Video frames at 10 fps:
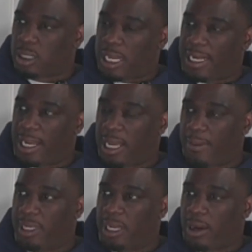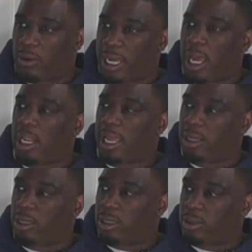So that got me okay, I
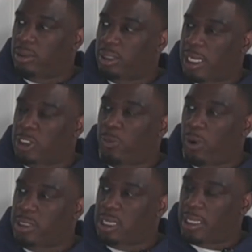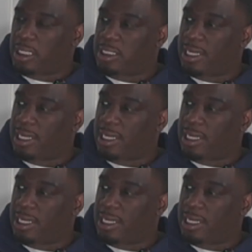like sports. I like the